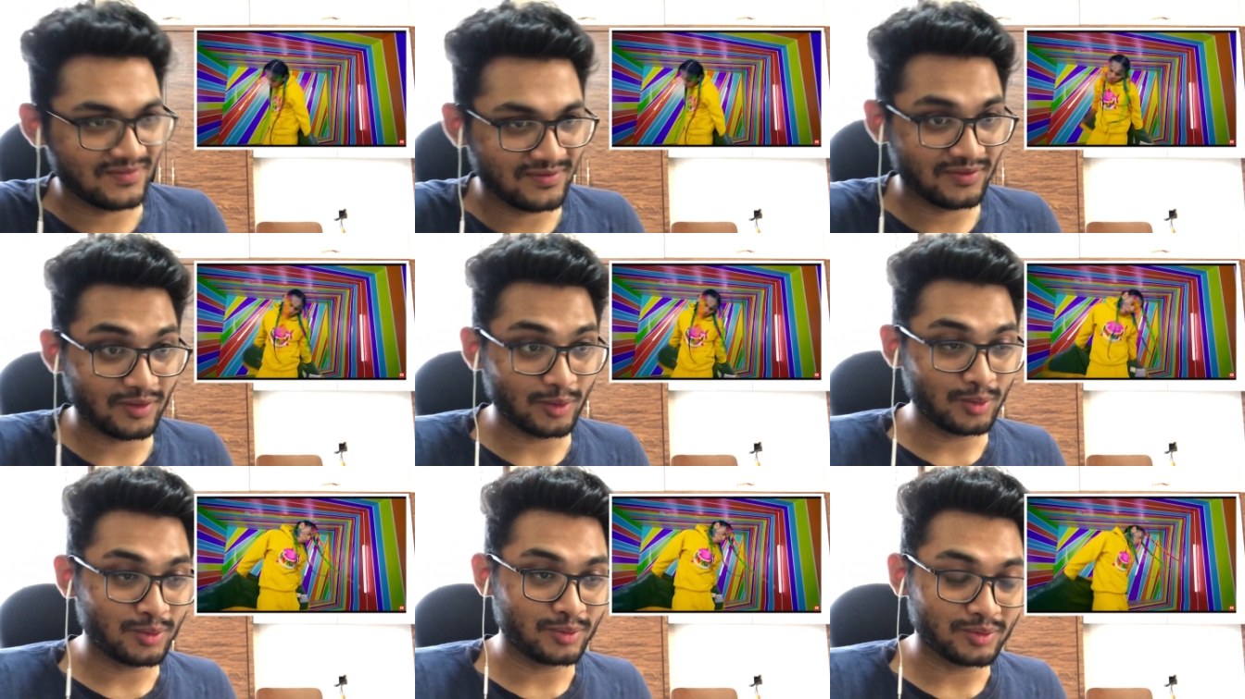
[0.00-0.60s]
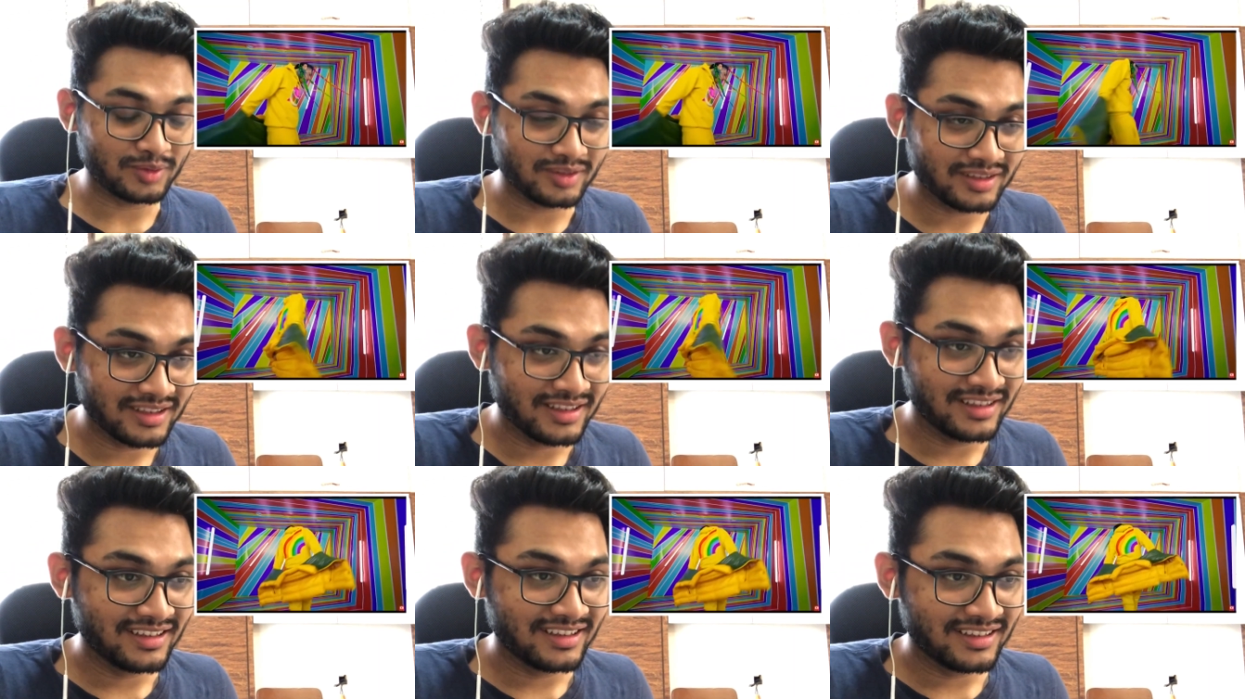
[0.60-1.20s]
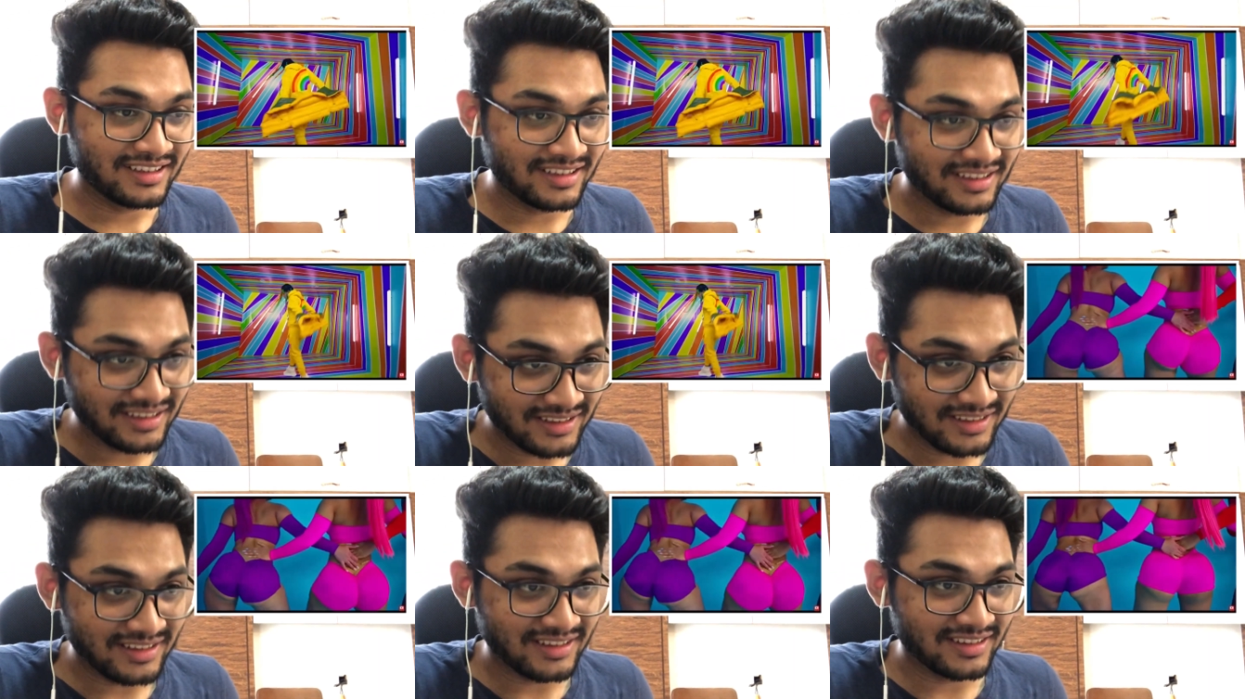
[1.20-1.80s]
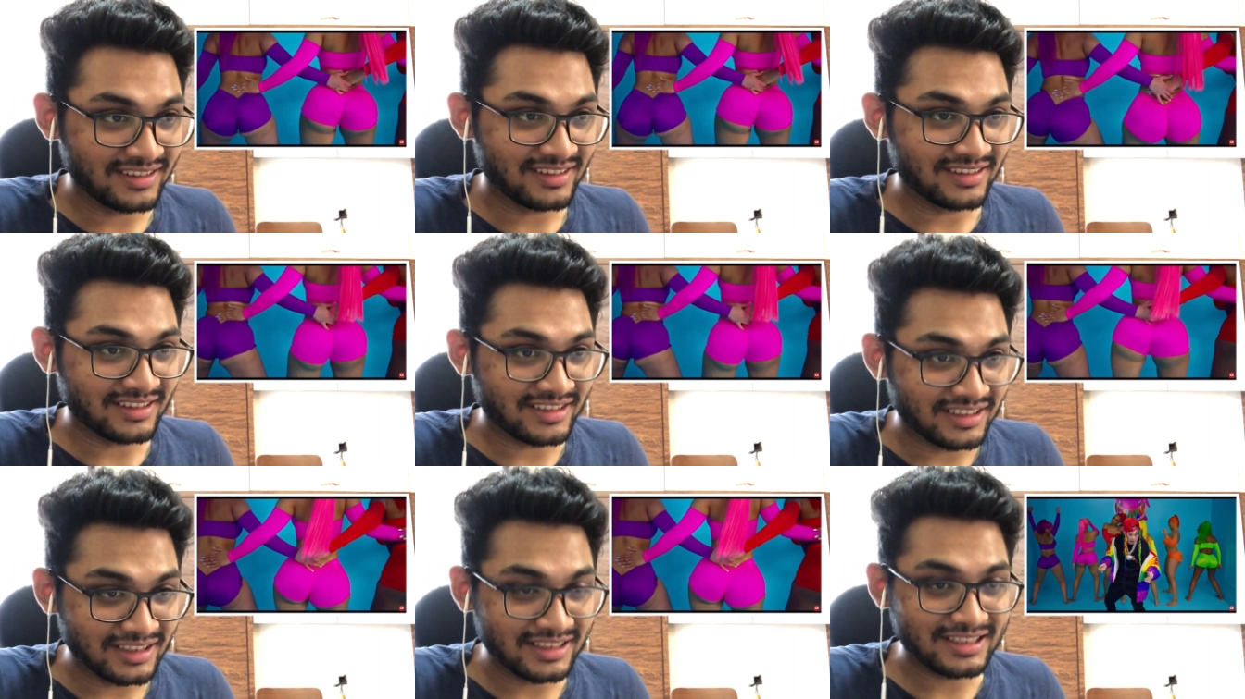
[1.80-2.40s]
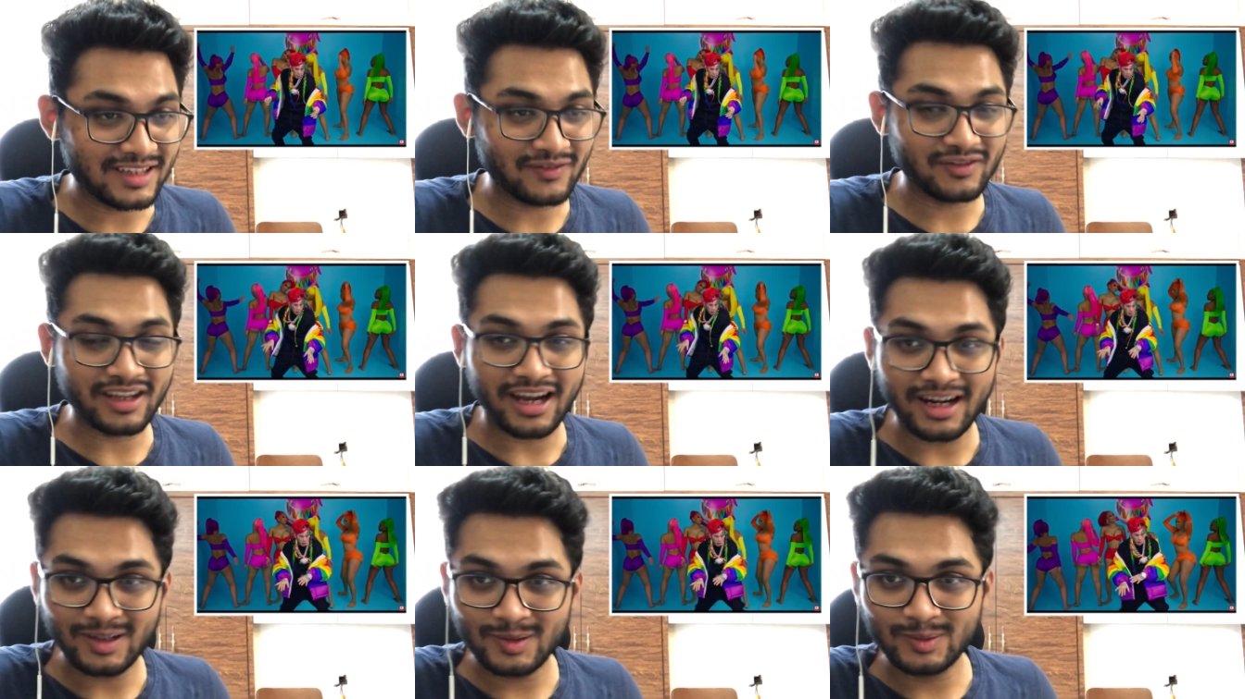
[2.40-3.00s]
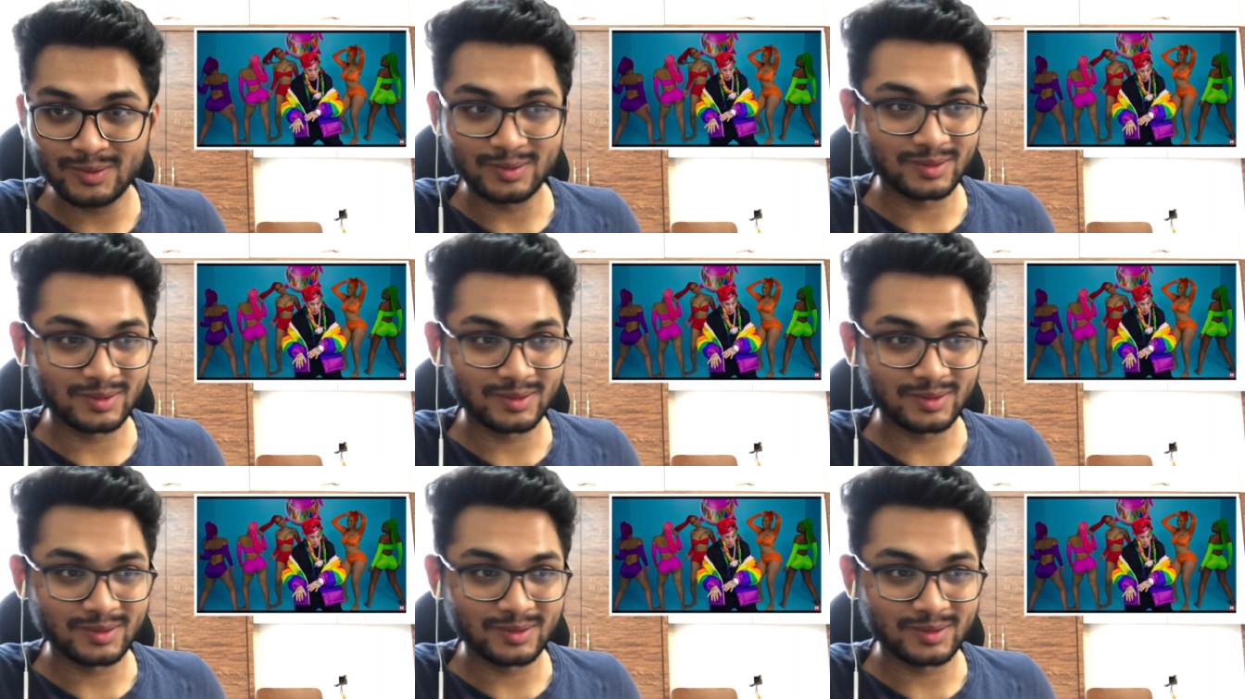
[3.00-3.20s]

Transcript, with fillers: no, the girls have tattoo